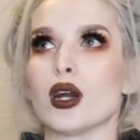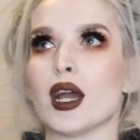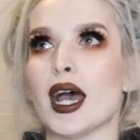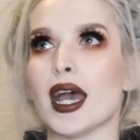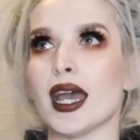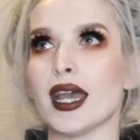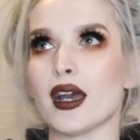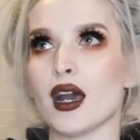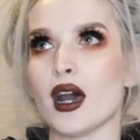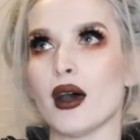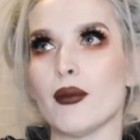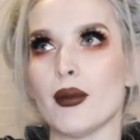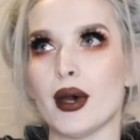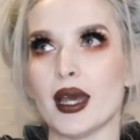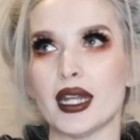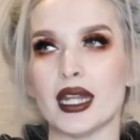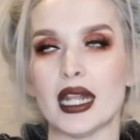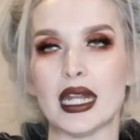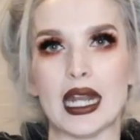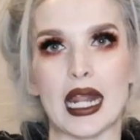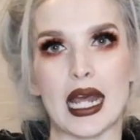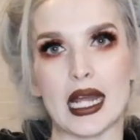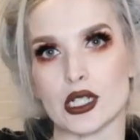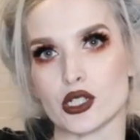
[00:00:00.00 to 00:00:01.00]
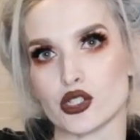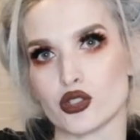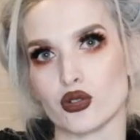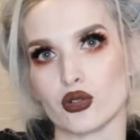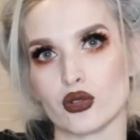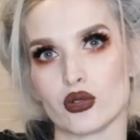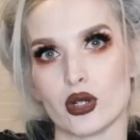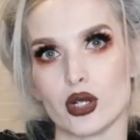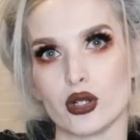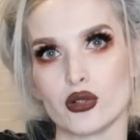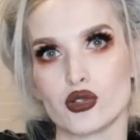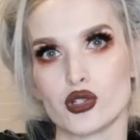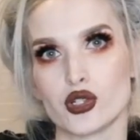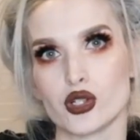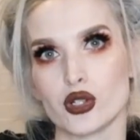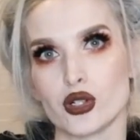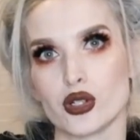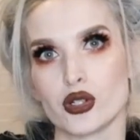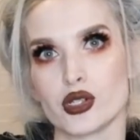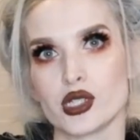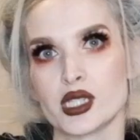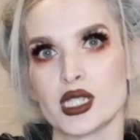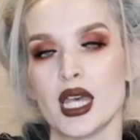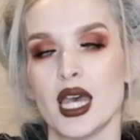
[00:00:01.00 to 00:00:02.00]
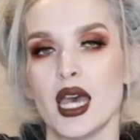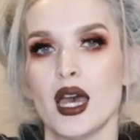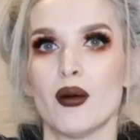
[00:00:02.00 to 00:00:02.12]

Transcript: I got mine at Natural Grocers,